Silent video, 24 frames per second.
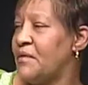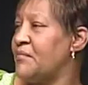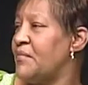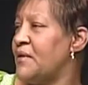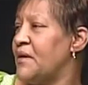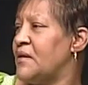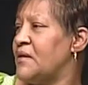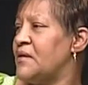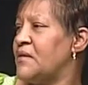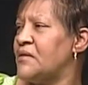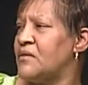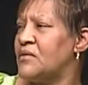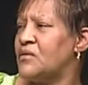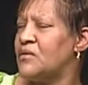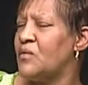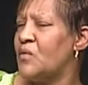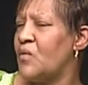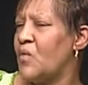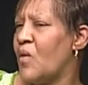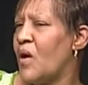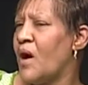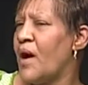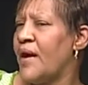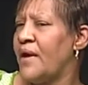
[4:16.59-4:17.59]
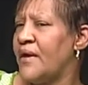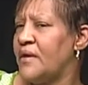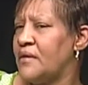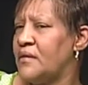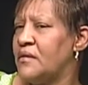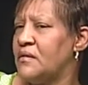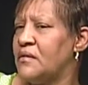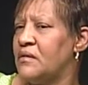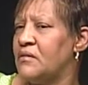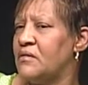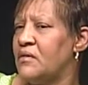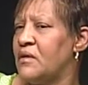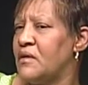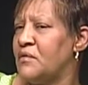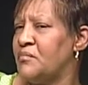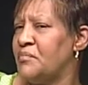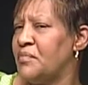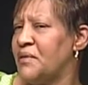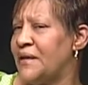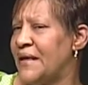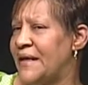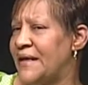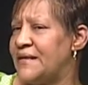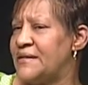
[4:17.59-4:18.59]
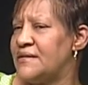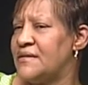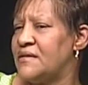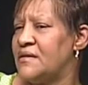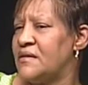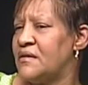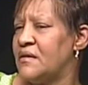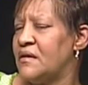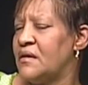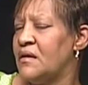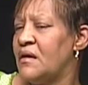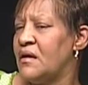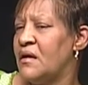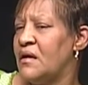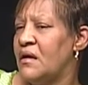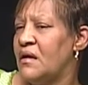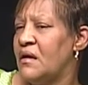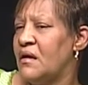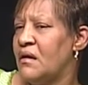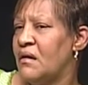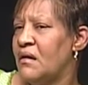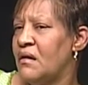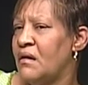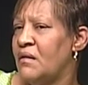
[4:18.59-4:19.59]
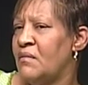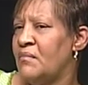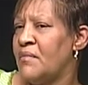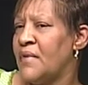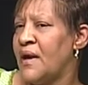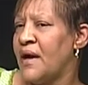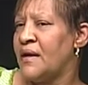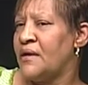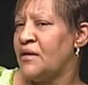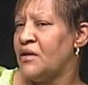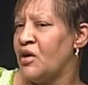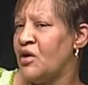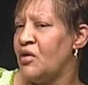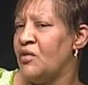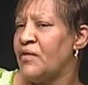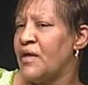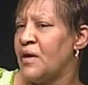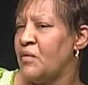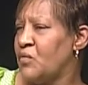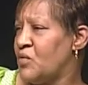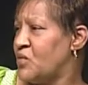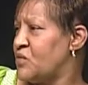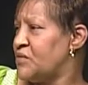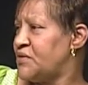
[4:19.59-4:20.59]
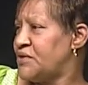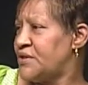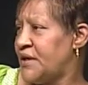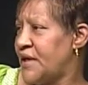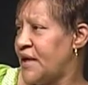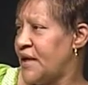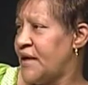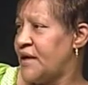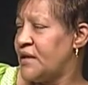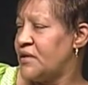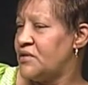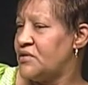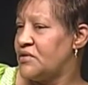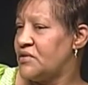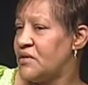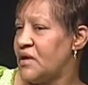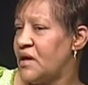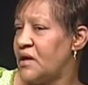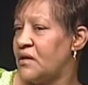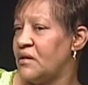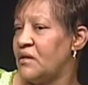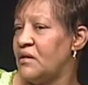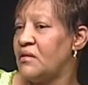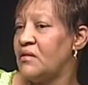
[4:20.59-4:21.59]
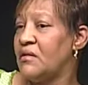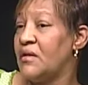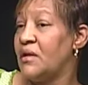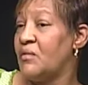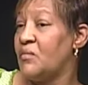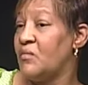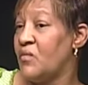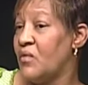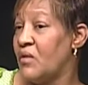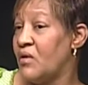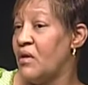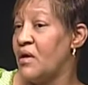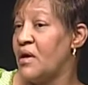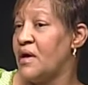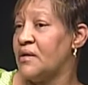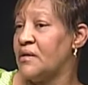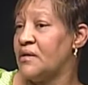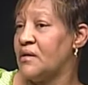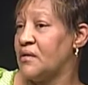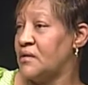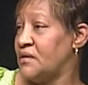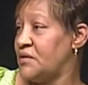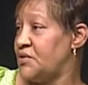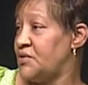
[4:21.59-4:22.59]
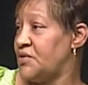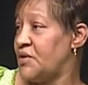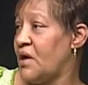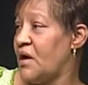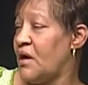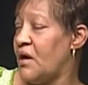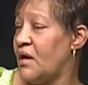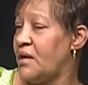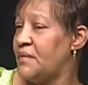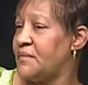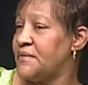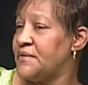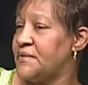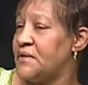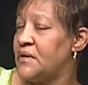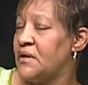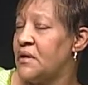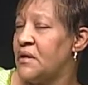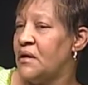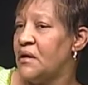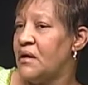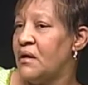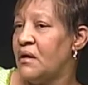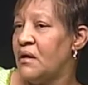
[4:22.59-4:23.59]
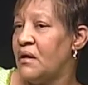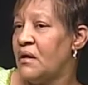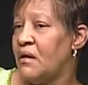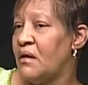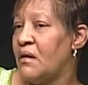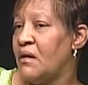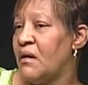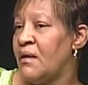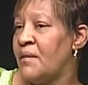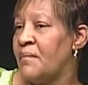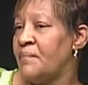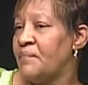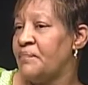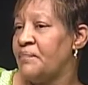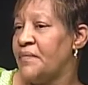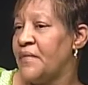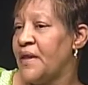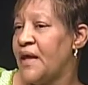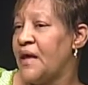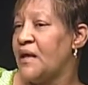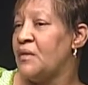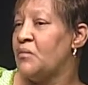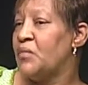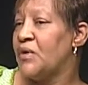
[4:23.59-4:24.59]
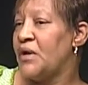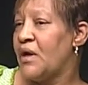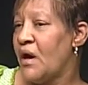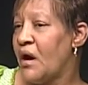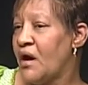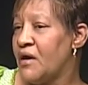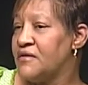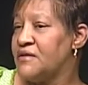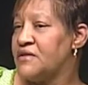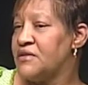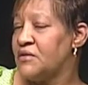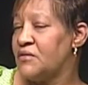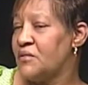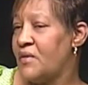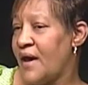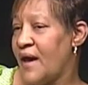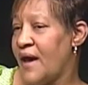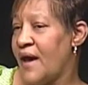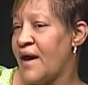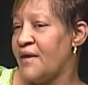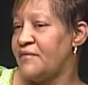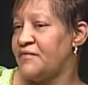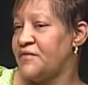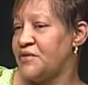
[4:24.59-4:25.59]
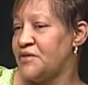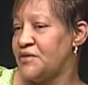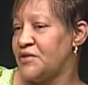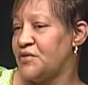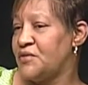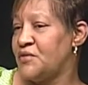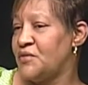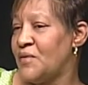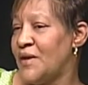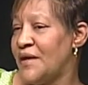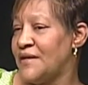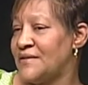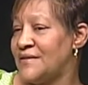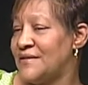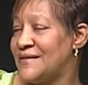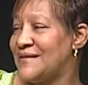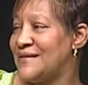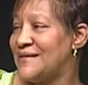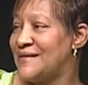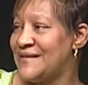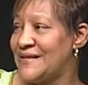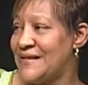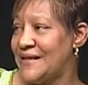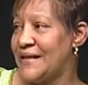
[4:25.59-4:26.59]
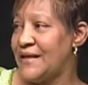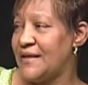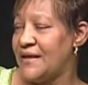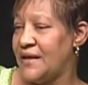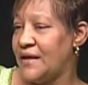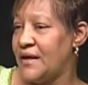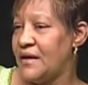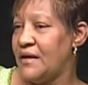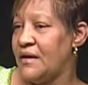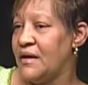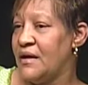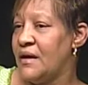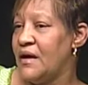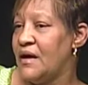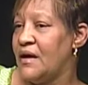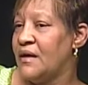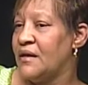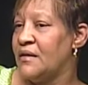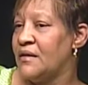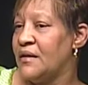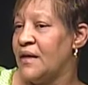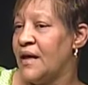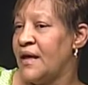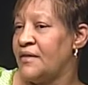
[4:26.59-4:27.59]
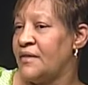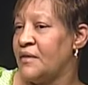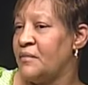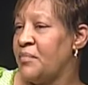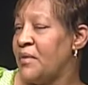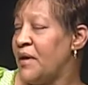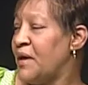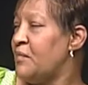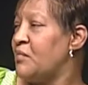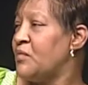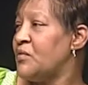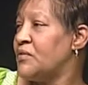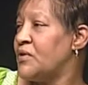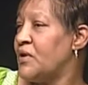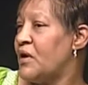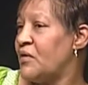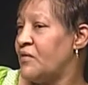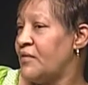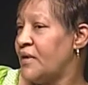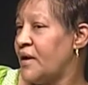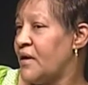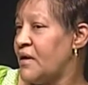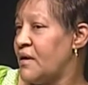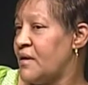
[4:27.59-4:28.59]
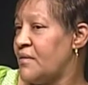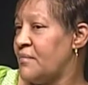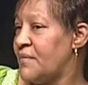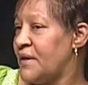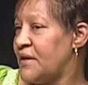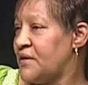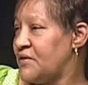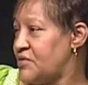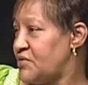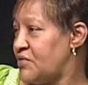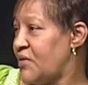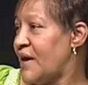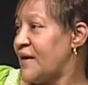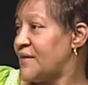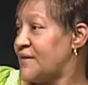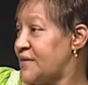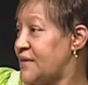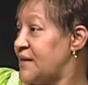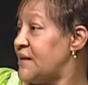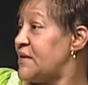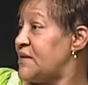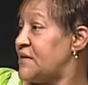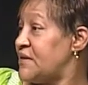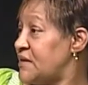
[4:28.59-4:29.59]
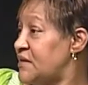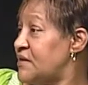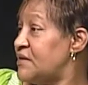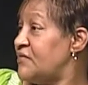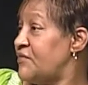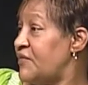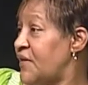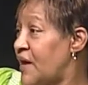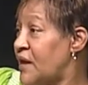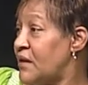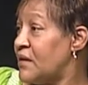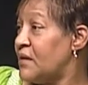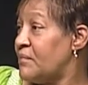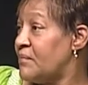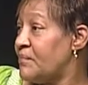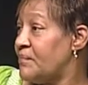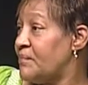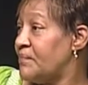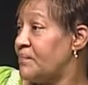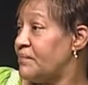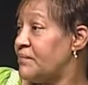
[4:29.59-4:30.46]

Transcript: can be a little quiet, a little complacent. Um, I know they won't change. I know they want good jobs, um, and we also have to, as a city, let the people know that come into our city to develop,